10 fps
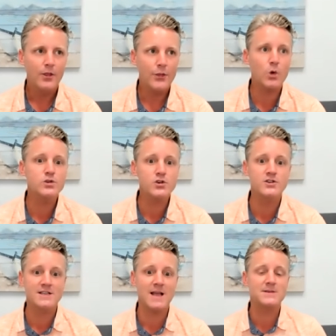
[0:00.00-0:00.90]
Those are
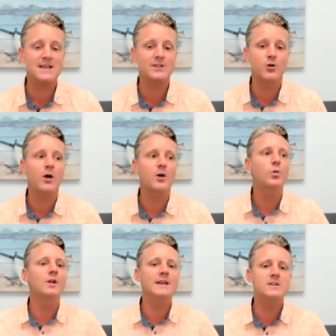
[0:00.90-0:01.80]
steps that they're
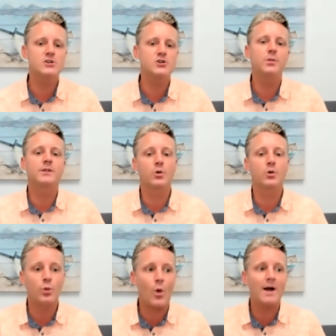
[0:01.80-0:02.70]
unwilling to do, but they
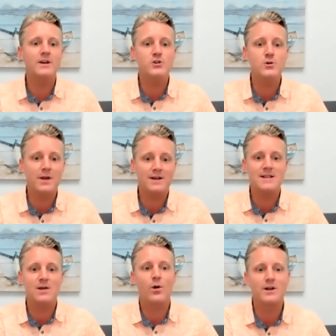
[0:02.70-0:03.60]
want to do
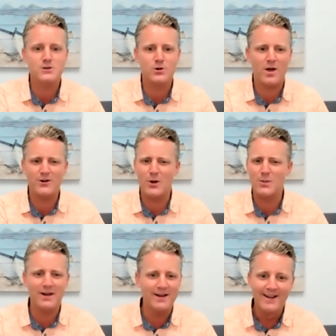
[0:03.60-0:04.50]
because they want to surrender,
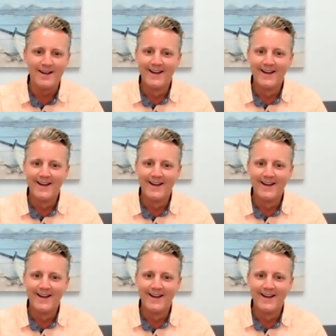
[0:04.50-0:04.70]
but